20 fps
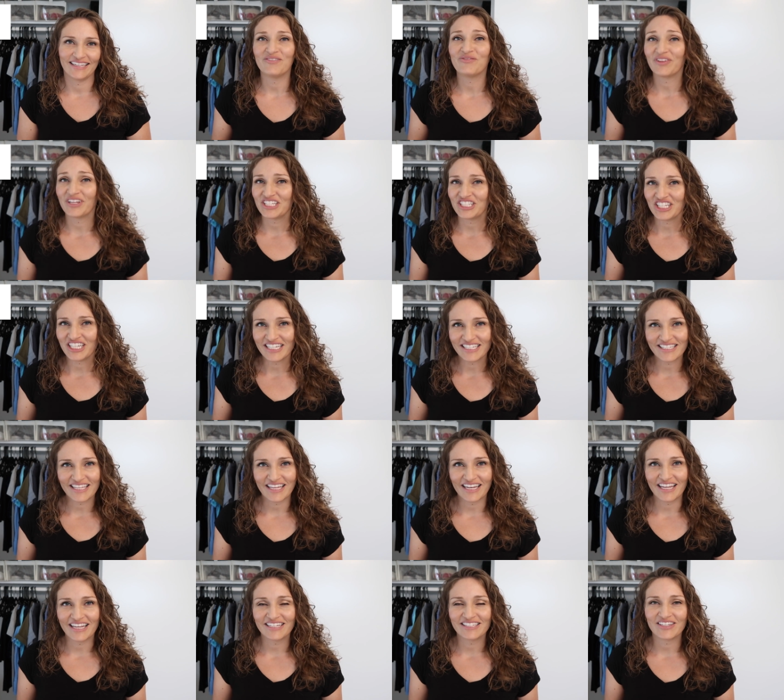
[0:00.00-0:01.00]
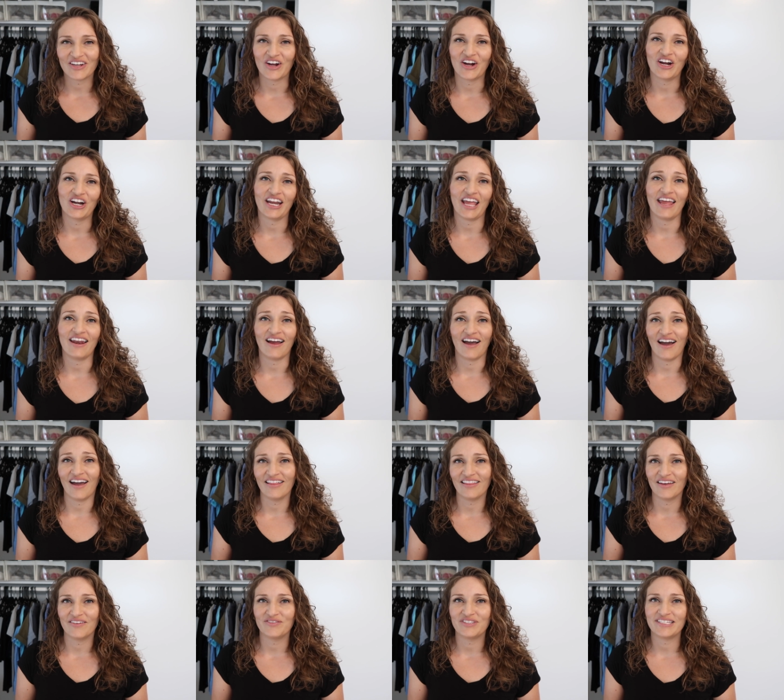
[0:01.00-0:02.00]
Inflation is hitting us hard and I
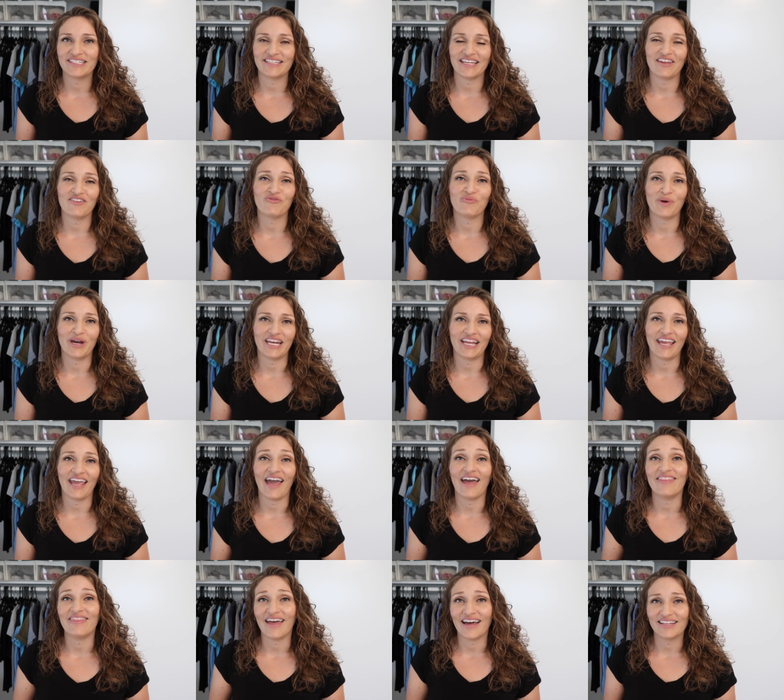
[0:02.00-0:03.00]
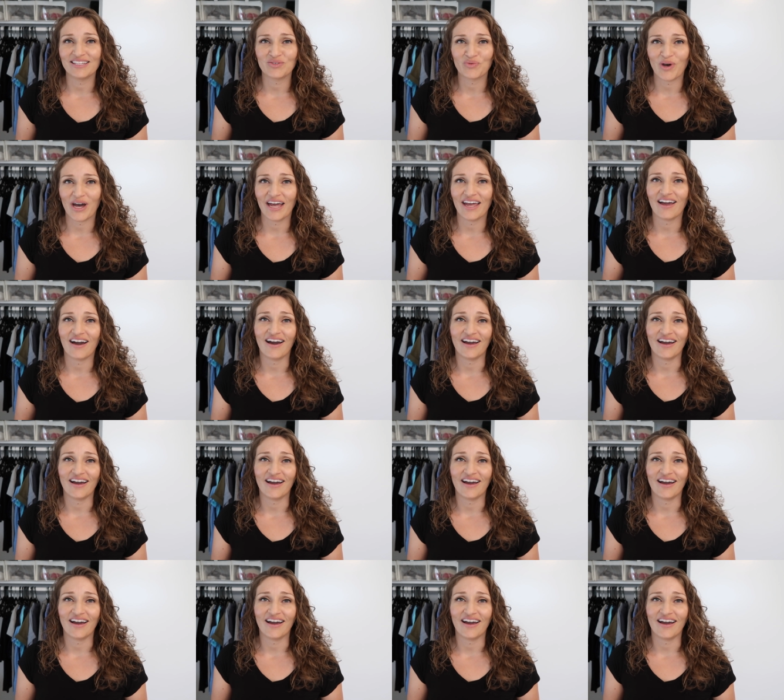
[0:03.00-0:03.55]
love to save money and that's why